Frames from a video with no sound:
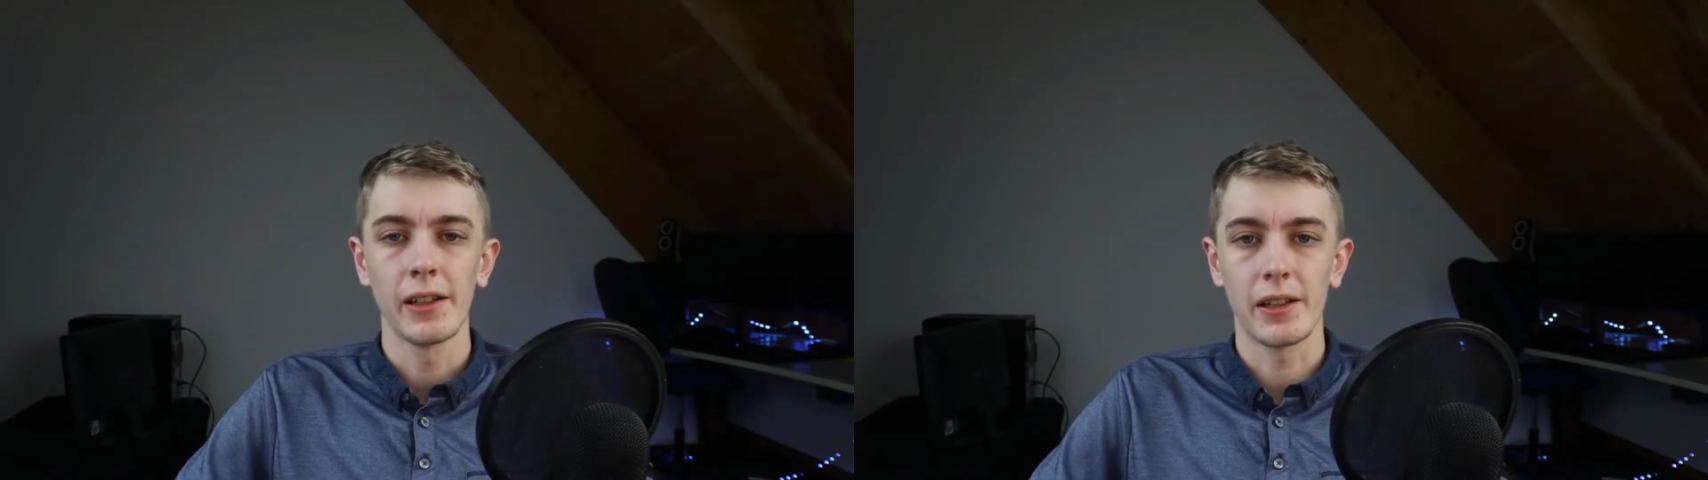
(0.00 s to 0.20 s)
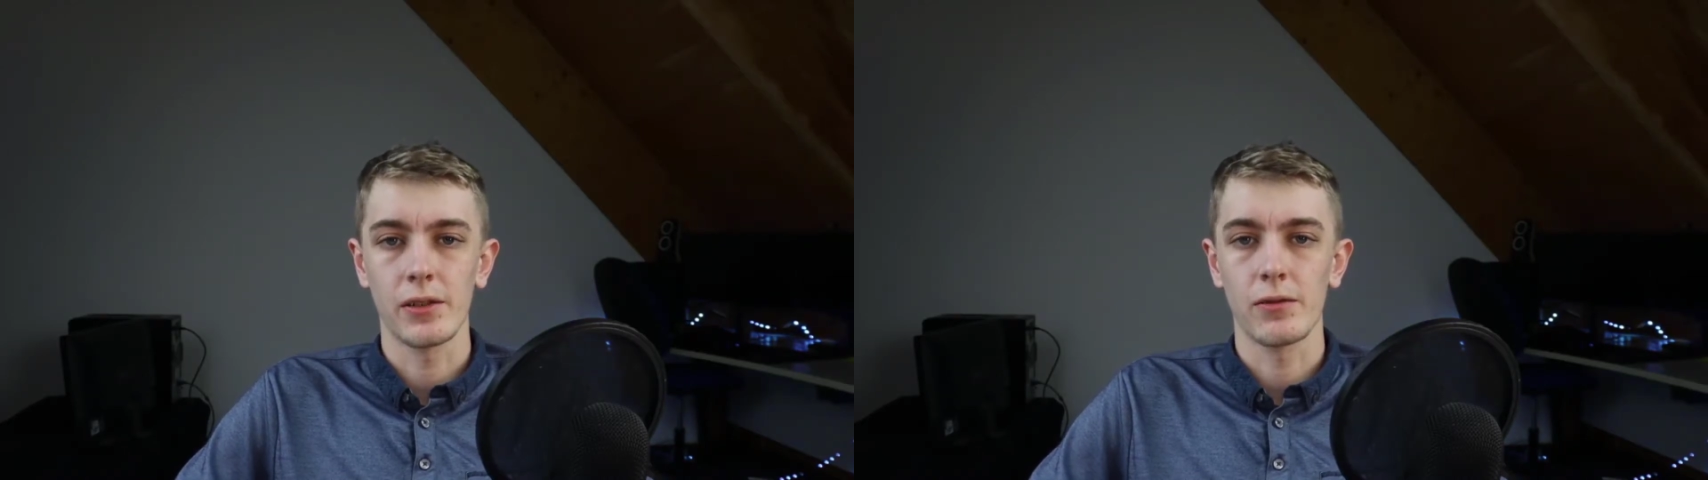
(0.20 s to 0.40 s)

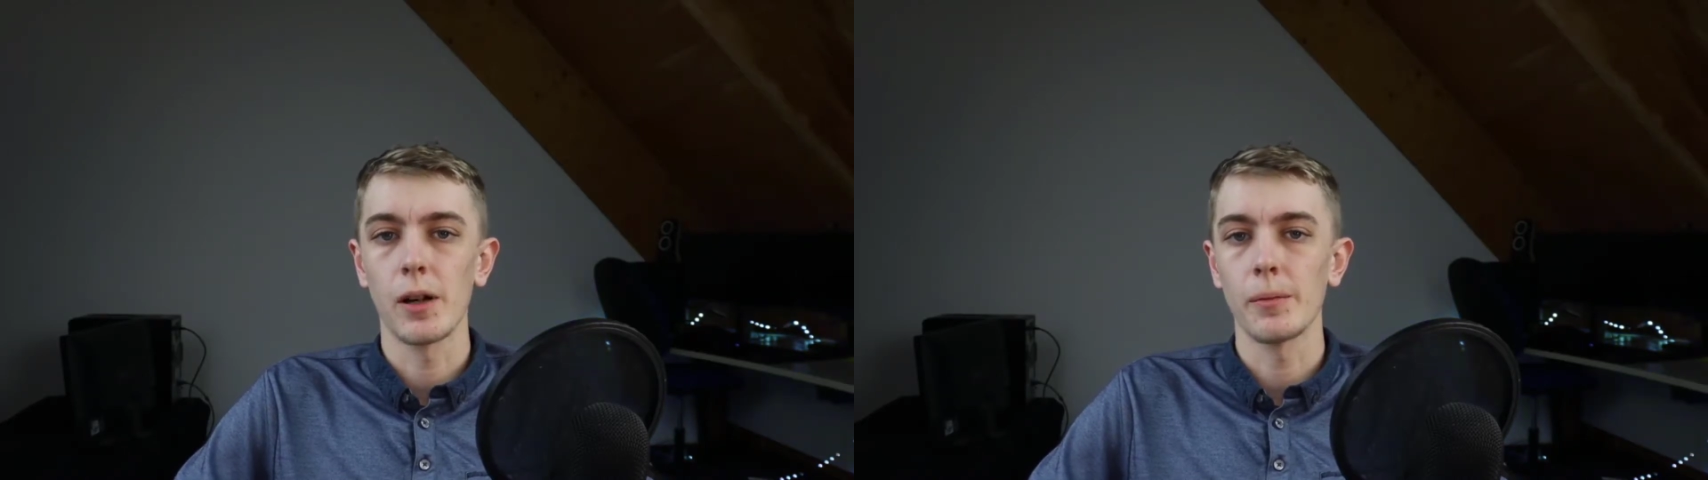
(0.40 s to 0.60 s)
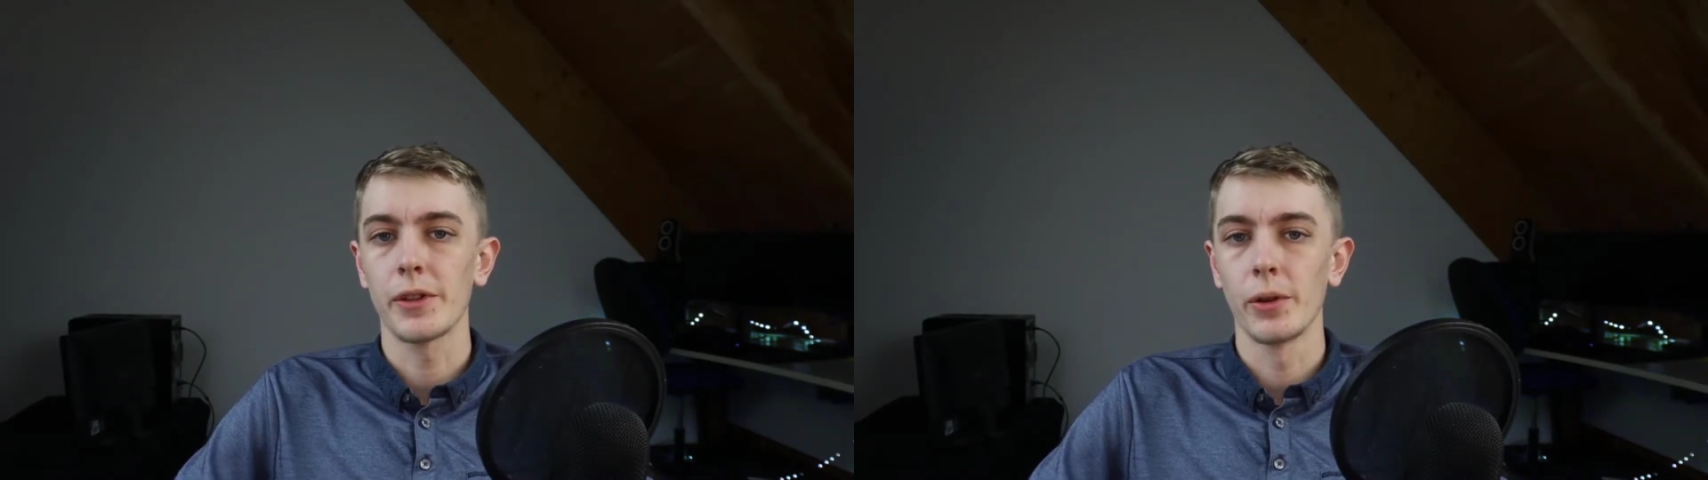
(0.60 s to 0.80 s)

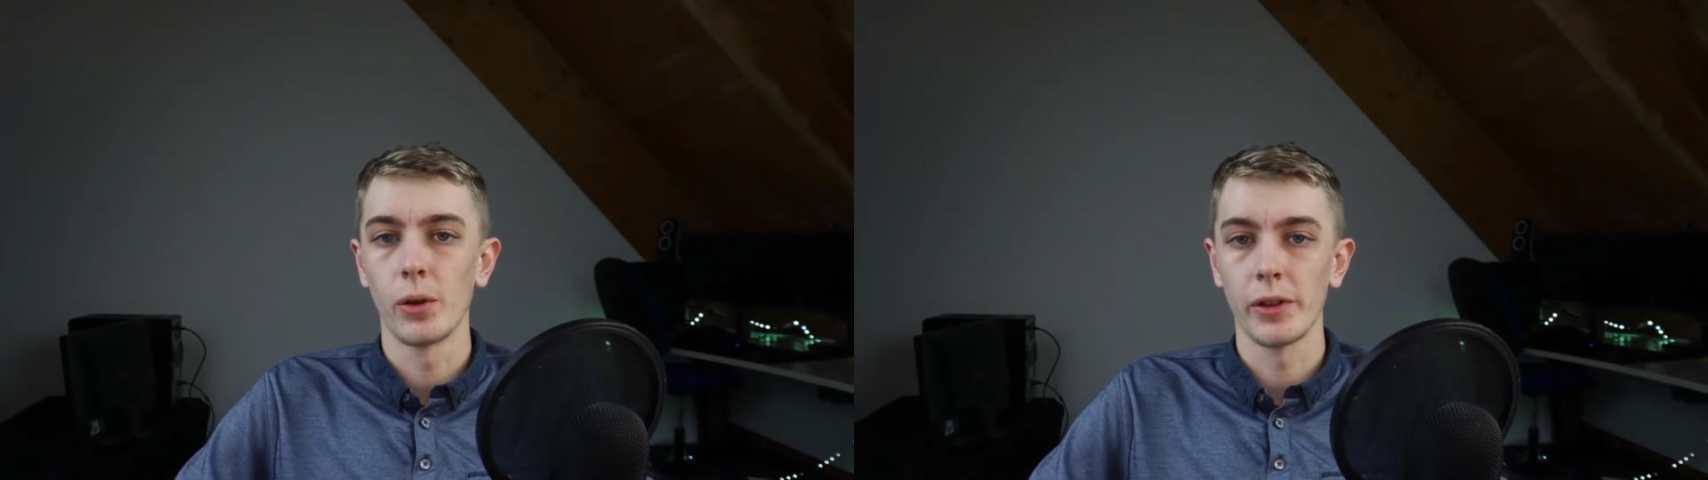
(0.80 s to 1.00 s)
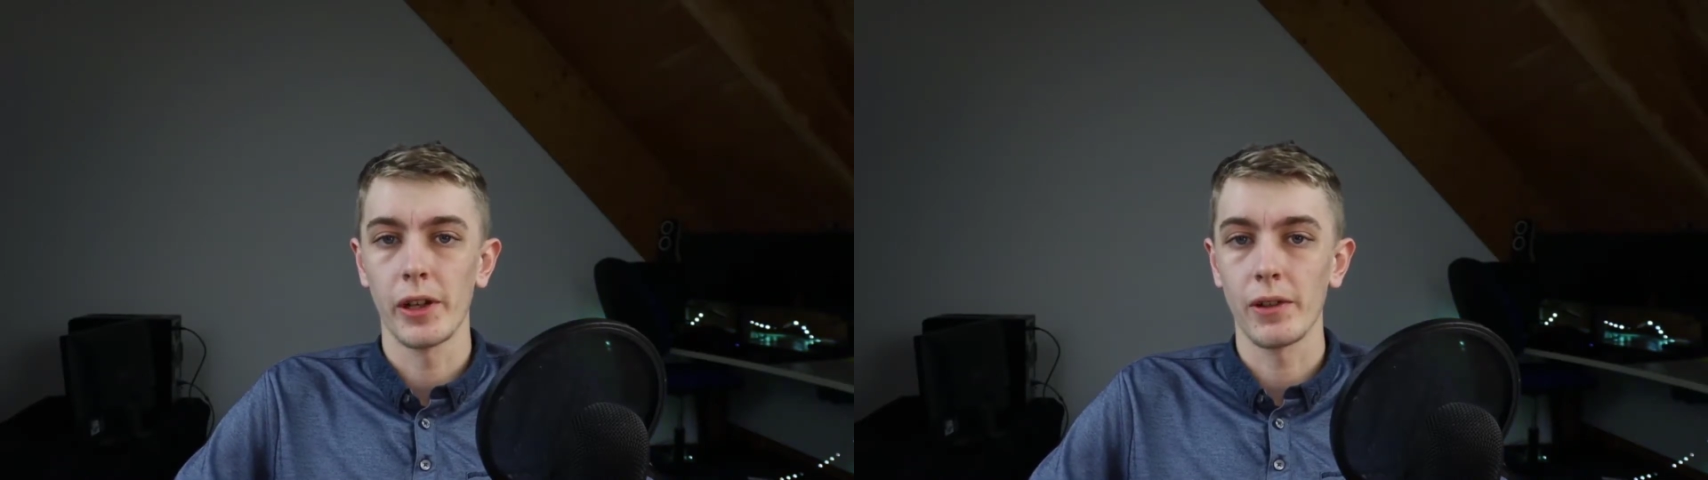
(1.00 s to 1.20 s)
disrupt
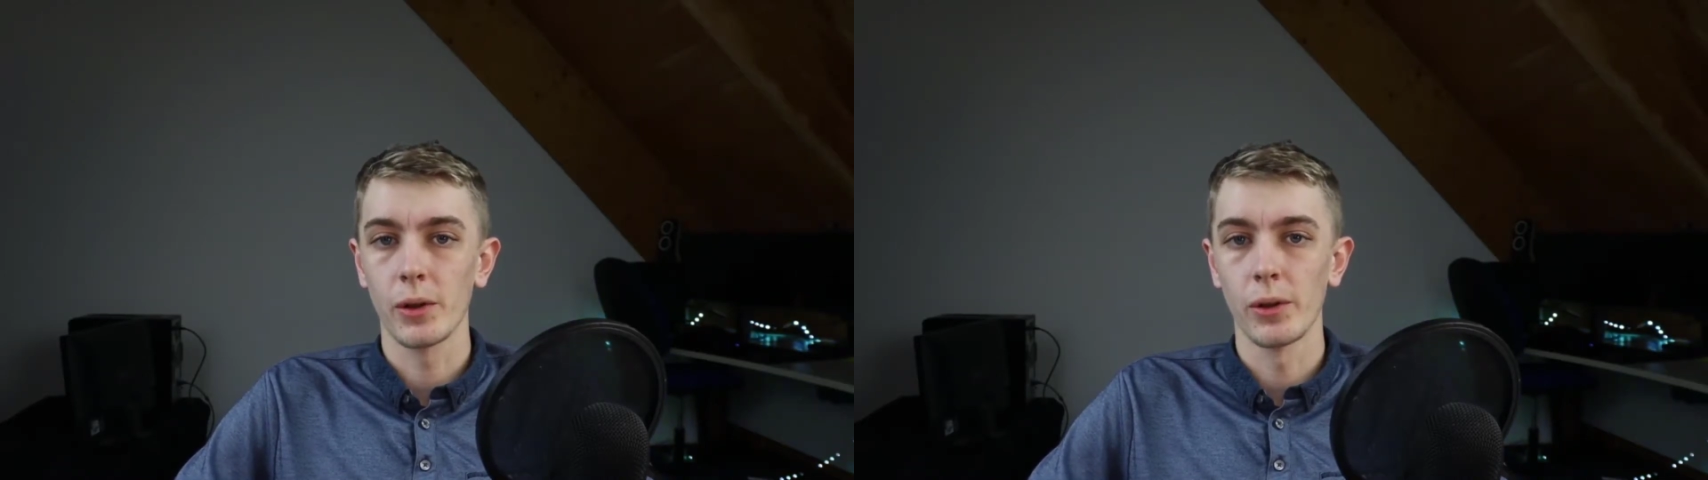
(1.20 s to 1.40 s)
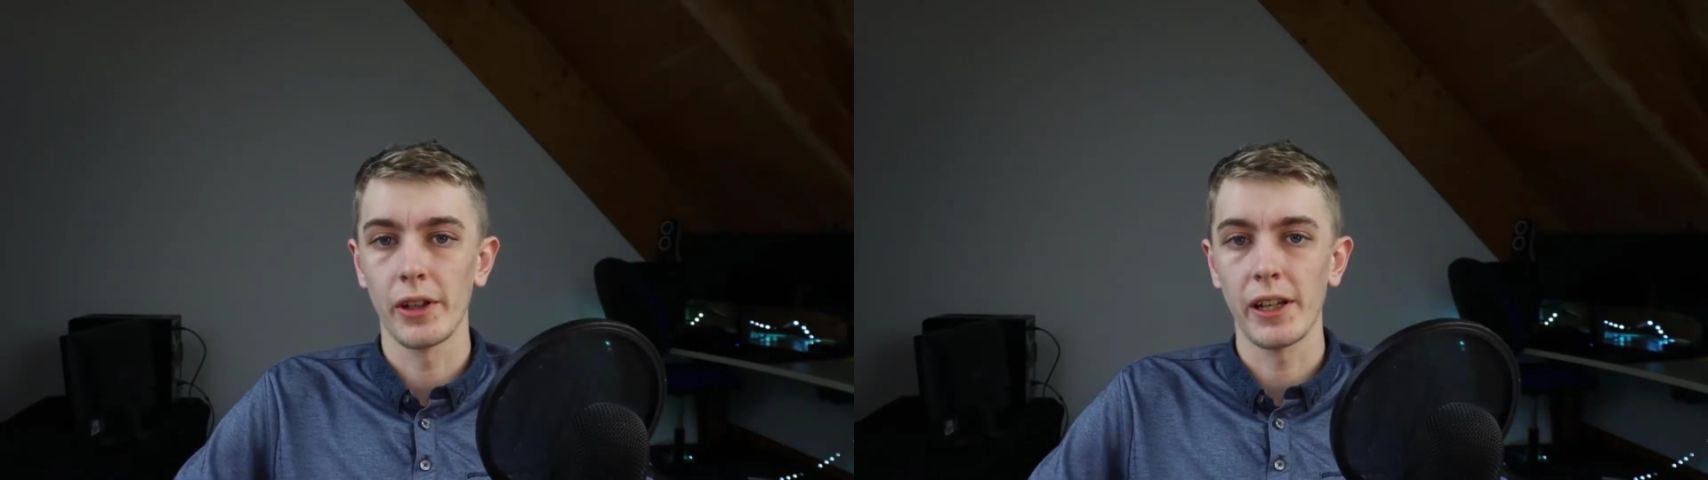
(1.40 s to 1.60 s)
your audio
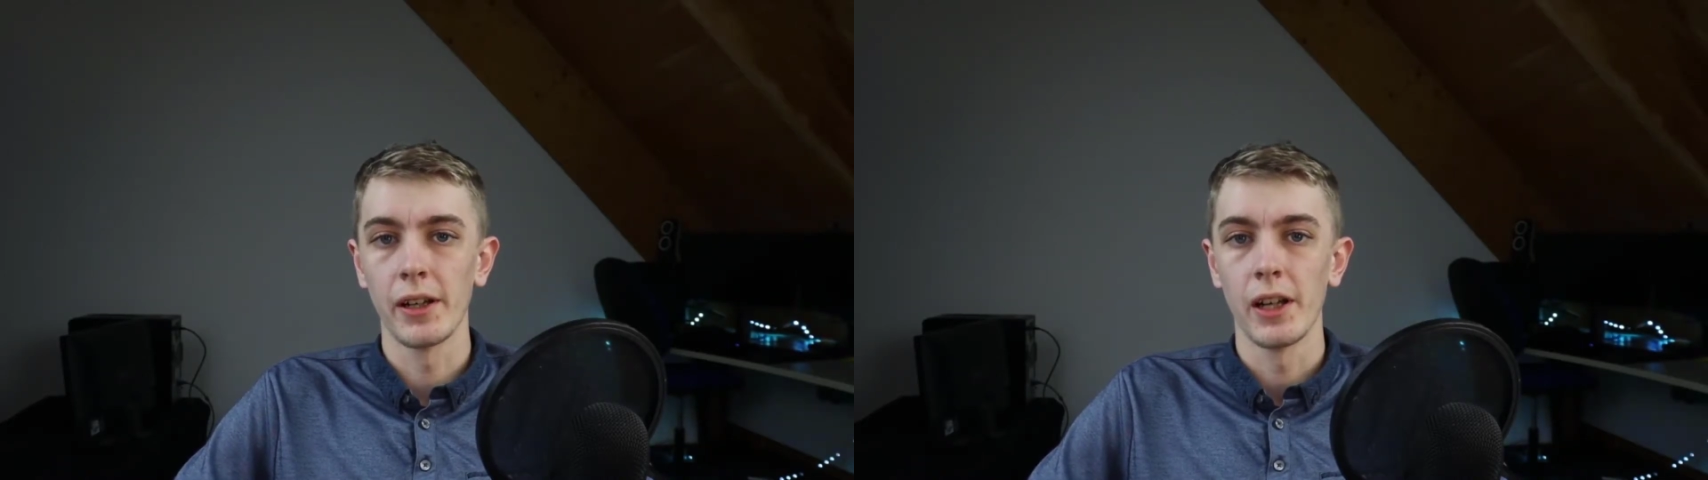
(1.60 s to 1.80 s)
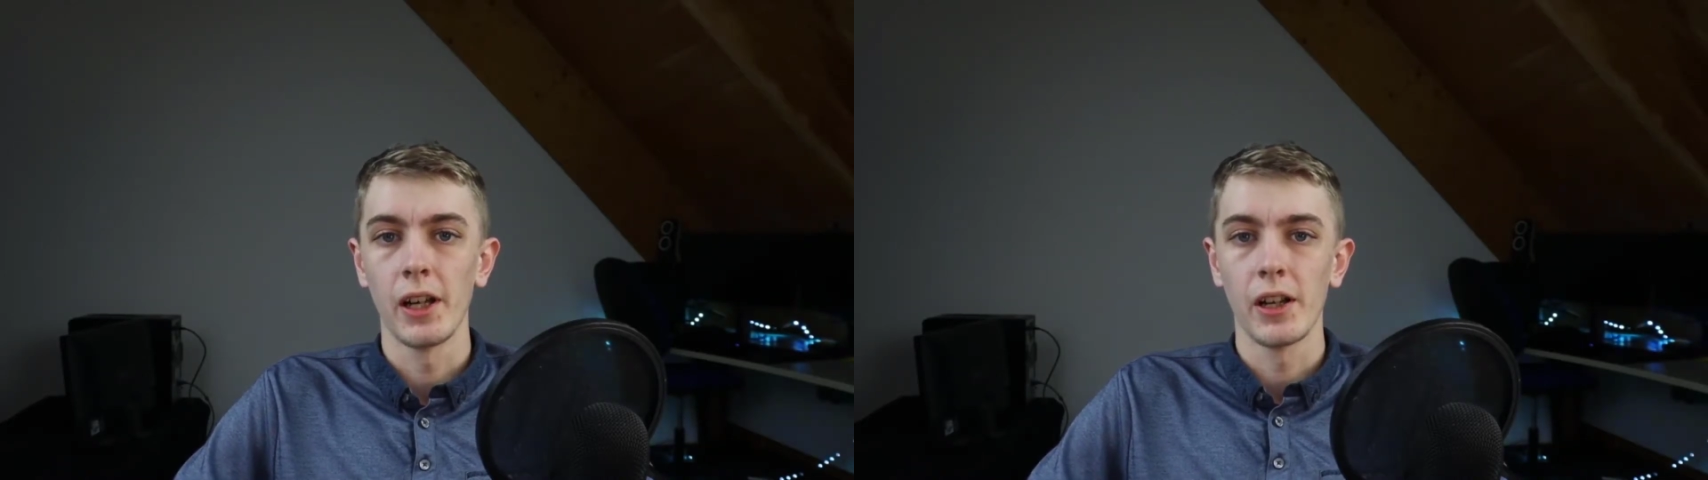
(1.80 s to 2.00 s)
recording,